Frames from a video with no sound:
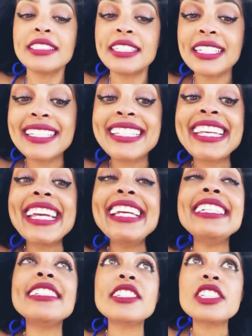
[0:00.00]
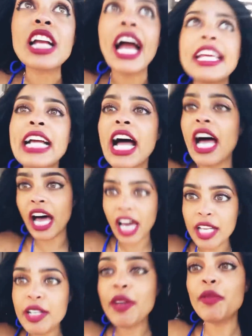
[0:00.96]
to get Chyna
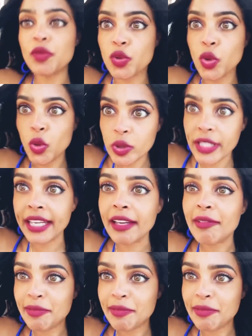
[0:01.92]
unduly